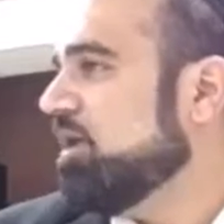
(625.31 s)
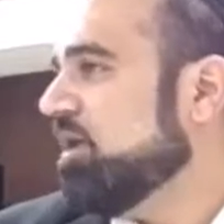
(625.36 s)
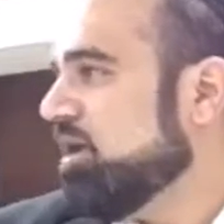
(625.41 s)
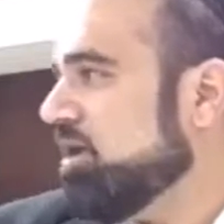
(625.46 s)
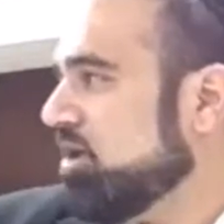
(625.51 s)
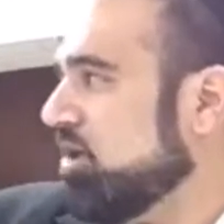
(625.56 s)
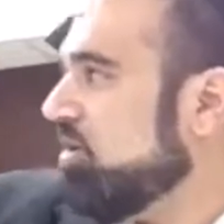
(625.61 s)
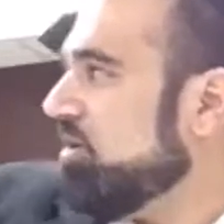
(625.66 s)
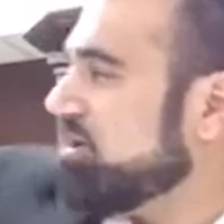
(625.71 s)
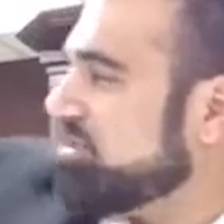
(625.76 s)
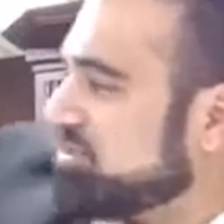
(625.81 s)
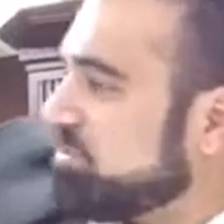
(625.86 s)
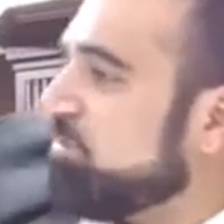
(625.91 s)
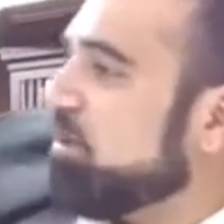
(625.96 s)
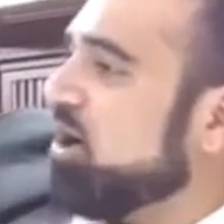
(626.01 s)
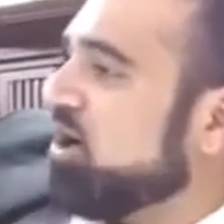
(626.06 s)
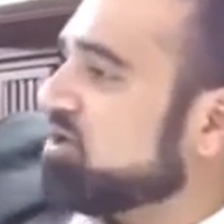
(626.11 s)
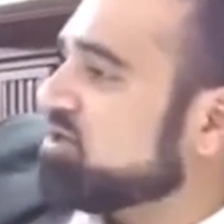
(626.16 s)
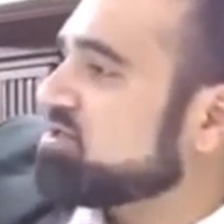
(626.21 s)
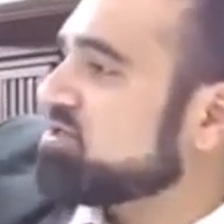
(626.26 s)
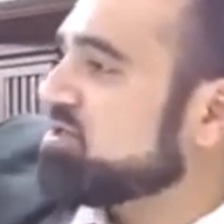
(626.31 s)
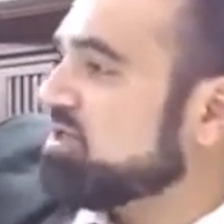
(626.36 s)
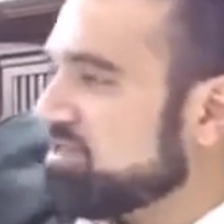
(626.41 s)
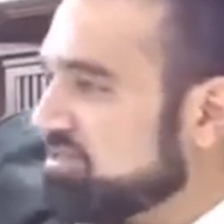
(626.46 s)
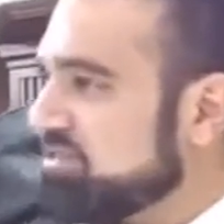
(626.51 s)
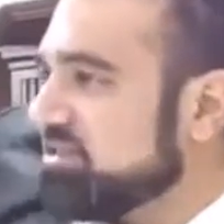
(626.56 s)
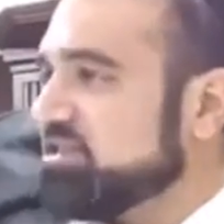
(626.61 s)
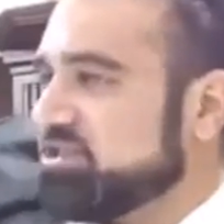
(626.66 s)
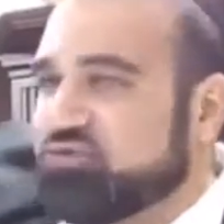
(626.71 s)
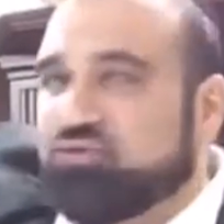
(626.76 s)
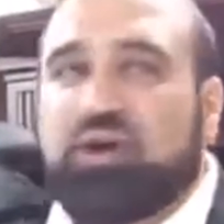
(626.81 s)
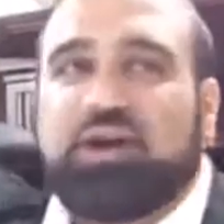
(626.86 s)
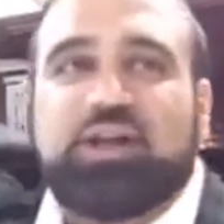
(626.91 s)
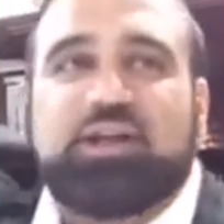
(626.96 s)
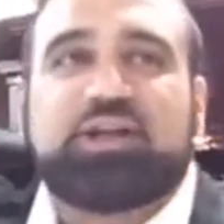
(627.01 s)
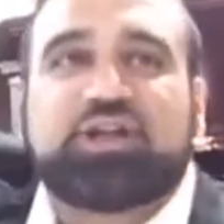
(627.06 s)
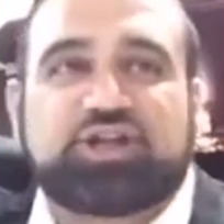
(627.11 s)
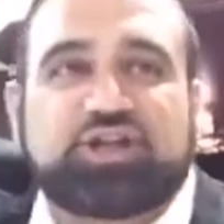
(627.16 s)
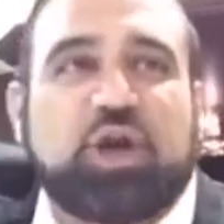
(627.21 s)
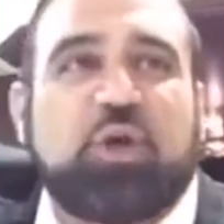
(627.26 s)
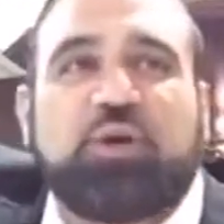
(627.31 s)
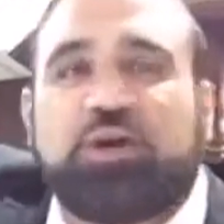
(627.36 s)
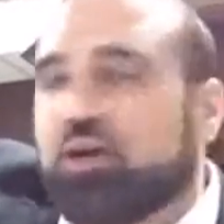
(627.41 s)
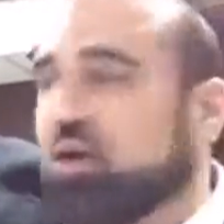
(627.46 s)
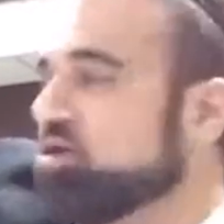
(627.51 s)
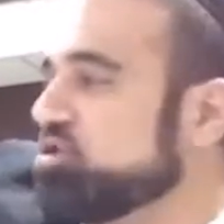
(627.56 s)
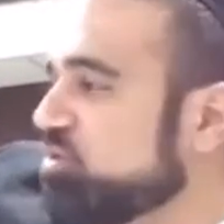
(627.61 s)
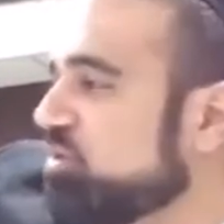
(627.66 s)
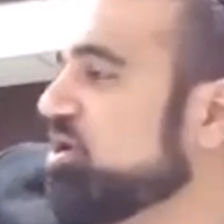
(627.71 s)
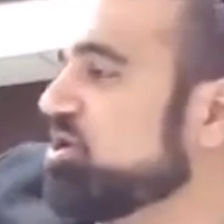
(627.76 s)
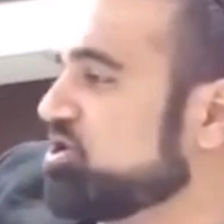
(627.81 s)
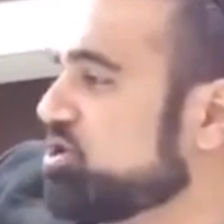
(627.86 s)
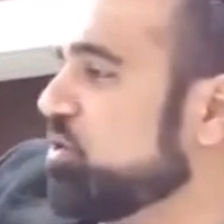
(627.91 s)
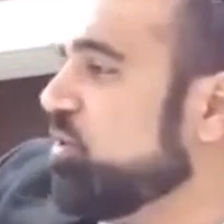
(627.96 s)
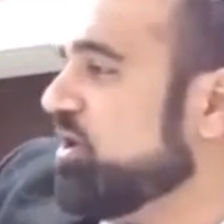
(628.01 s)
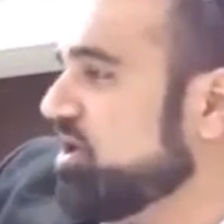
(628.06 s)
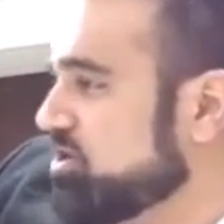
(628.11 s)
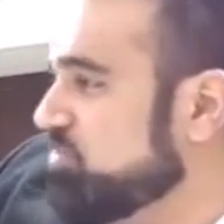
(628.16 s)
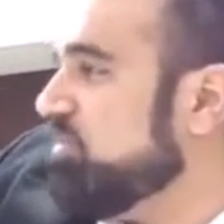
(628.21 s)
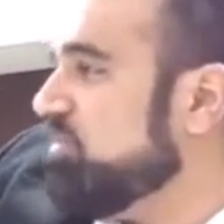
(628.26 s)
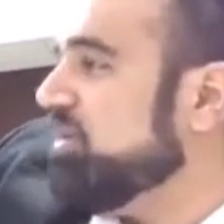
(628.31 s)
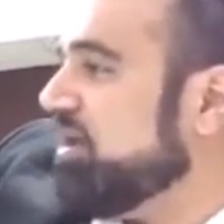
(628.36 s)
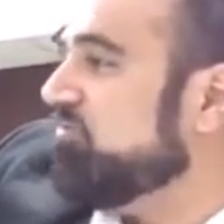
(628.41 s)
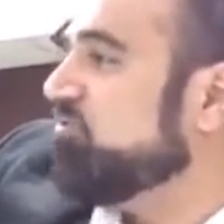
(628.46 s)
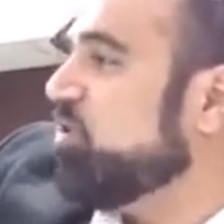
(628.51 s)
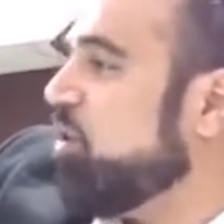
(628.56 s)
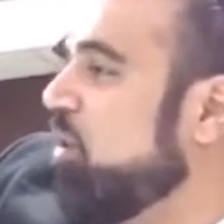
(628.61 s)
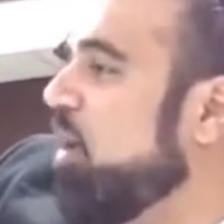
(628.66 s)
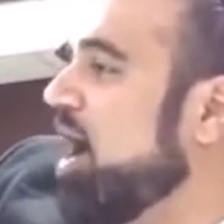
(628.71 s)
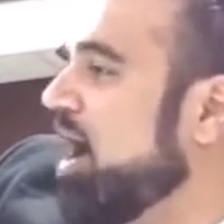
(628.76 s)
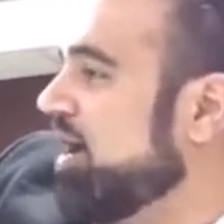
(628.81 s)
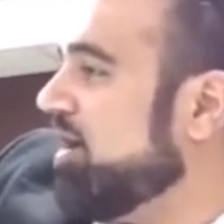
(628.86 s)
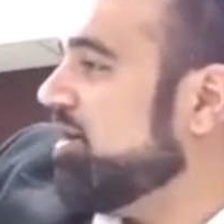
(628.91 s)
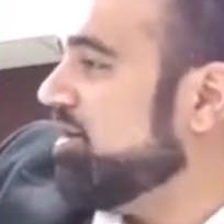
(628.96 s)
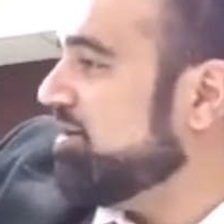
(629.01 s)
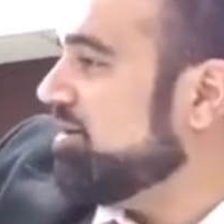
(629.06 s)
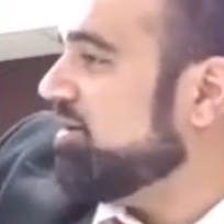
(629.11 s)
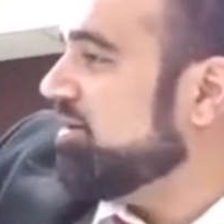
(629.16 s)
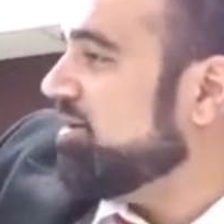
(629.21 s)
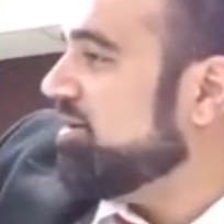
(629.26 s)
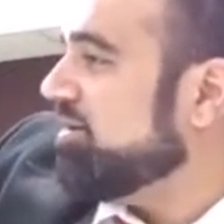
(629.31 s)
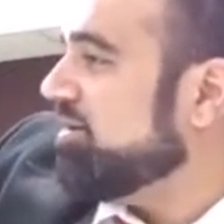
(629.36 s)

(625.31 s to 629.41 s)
you know he's the boss. He's running the show. He knows what he's doing. He's been here for a while.